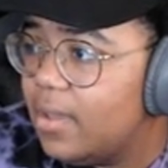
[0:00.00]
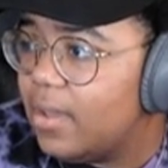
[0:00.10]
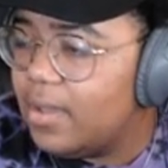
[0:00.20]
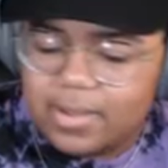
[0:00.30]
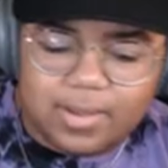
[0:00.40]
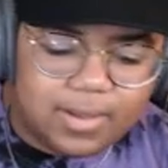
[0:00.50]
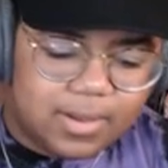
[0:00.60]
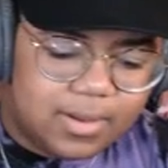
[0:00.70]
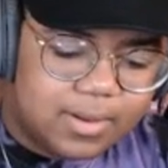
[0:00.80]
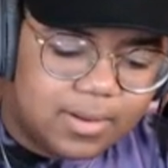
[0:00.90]

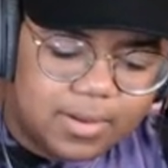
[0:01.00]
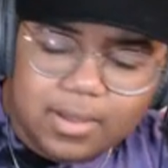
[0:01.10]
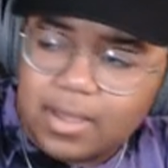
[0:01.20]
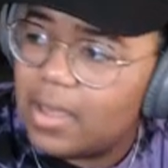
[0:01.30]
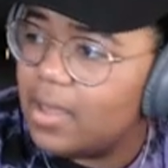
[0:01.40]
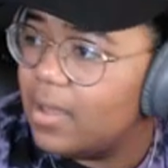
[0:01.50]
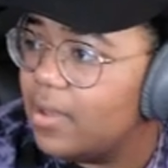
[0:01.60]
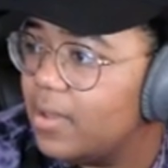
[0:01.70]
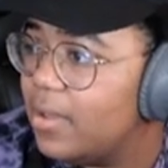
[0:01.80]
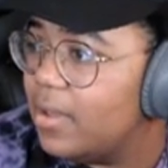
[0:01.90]

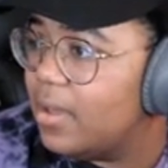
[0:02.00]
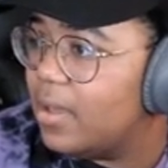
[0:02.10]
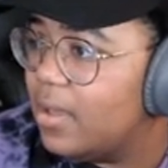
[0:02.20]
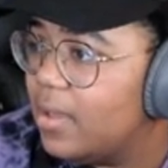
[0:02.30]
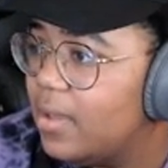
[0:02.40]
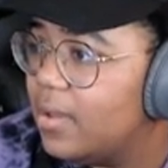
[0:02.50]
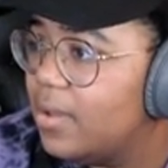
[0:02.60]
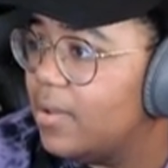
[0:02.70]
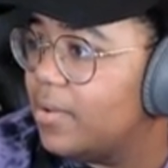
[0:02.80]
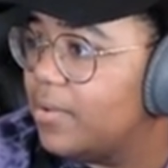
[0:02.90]

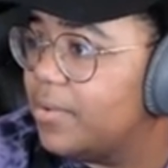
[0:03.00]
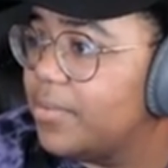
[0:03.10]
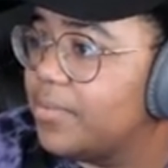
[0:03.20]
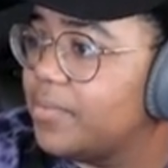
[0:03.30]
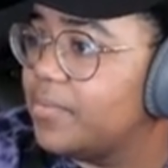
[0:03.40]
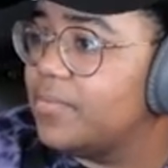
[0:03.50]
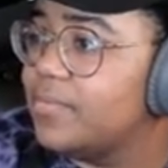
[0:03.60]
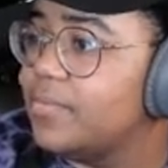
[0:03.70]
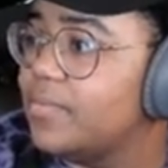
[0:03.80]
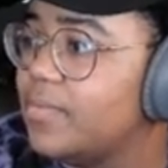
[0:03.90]

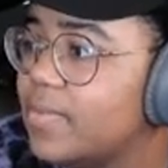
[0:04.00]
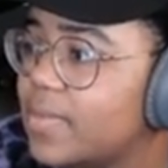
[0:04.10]
(not speaking)